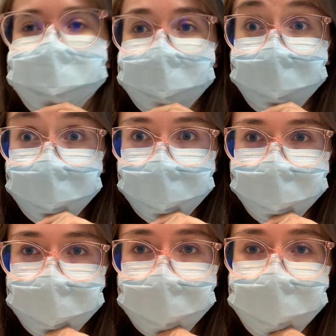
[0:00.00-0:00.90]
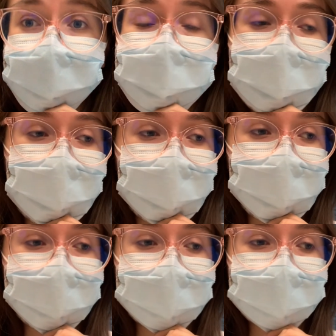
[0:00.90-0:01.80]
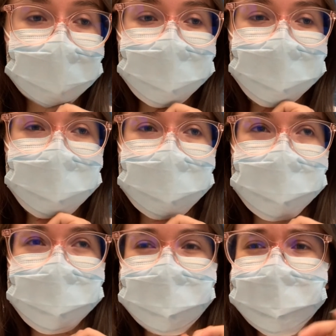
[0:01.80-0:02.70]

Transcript: be aware of that, because